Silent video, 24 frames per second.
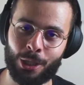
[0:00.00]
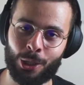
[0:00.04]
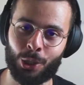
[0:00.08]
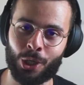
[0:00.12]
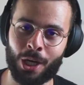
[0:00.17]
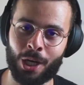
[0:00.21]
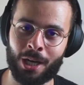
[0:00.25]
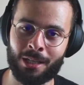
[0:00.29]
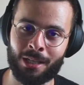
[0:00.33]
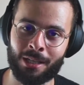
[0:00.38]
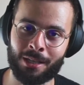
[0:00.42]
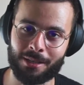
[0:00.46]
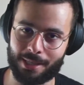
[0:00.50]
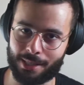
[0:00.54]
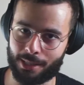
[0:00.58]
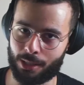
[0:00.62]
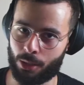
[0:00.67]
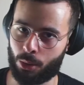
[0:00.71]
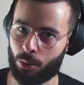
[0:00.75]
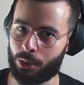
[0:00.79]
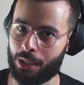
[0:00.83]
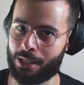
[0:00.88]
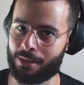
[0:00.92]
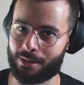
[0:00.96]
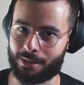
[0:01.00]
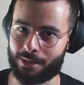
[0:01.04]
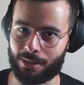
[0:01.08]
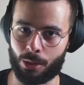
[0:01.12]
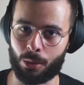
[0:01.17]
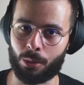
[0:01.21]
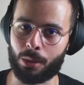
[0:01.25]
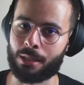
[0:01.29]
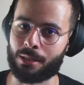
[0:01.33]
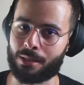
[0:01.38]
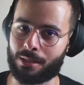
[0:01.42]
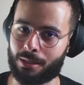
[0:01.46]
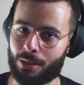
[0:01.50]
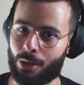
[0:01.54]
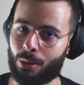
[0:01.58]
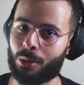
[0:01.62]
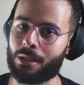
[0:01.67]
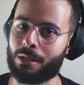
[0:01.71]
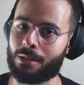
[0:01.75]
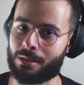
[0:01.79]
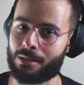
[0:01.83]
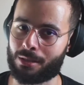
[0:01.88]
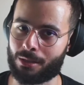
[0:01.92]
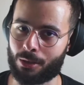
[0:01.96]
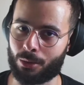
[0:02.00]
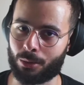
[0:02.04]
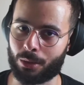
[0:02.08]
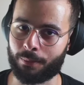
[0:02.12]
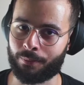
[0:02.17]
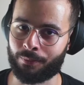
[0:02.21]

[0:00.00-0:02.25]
other slowly and slowly and slowly and slowly.